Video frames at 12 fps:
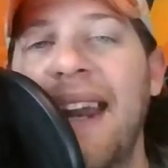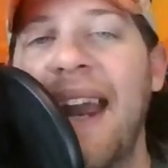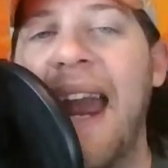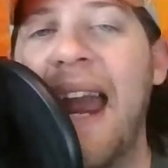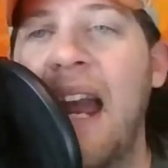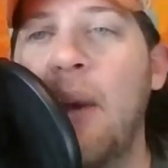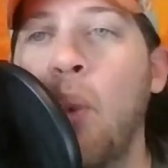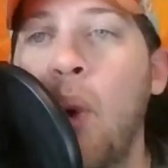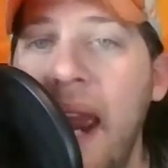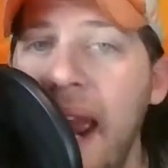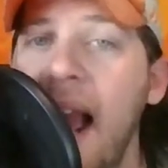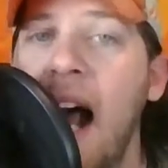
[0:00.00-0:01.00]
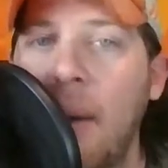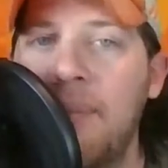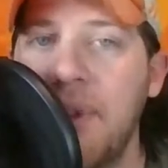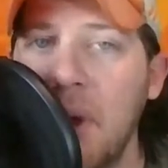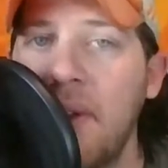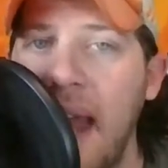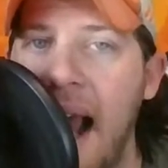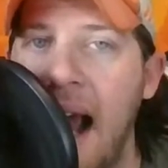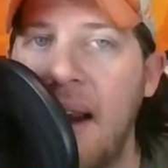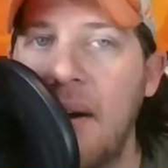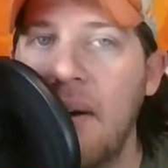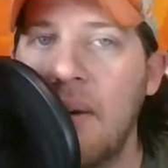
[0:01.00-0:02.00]
And we helped do that.
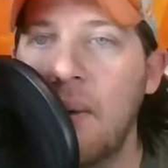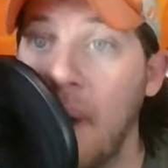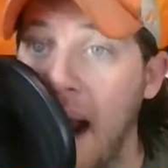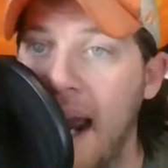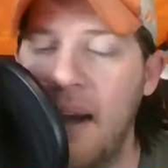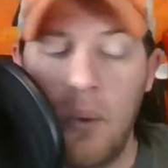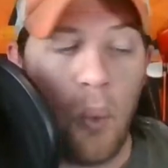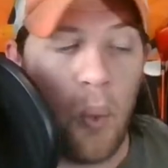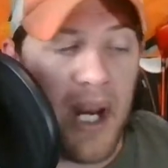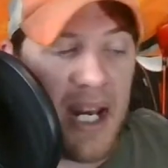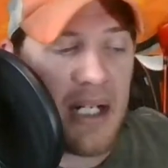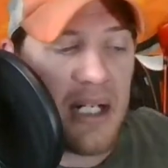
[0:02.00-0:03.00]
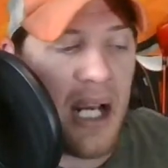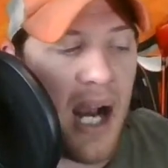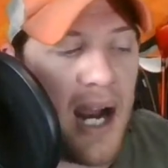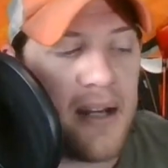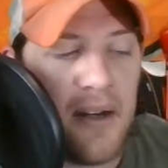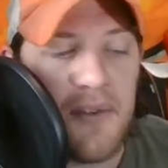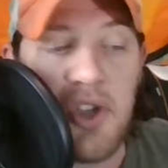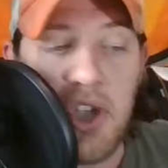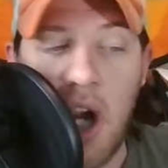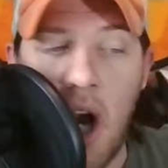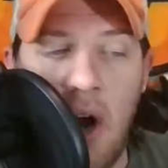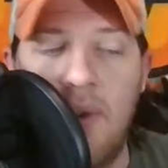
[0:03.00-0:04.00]
Right? We kind of
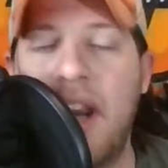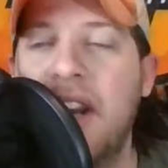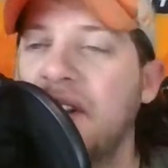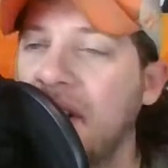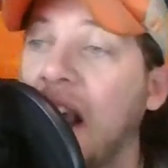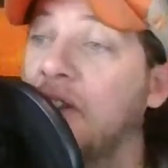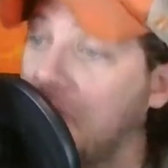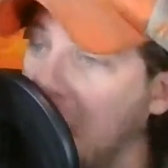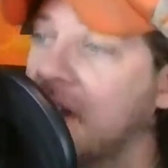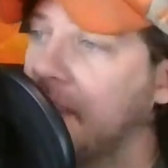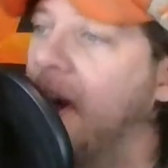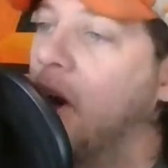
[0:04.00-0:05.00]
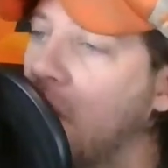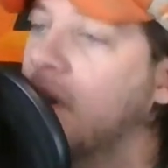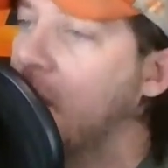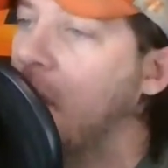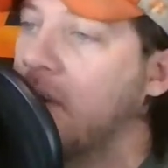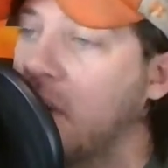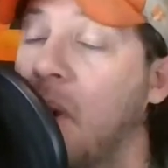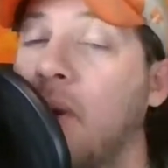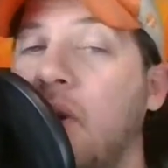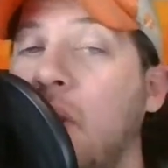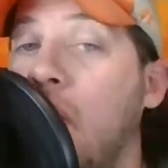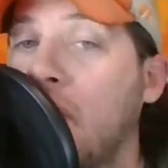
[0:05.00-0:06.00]
show that it's not just about
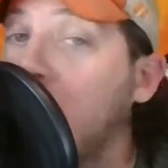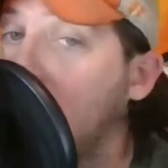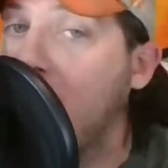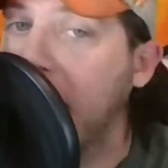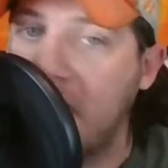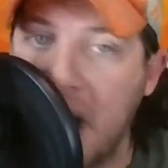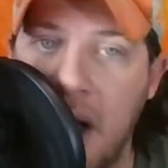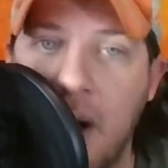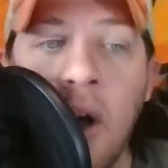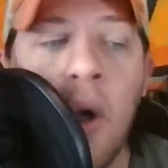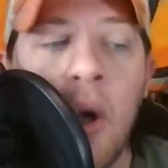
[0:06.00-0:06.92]
OU every year.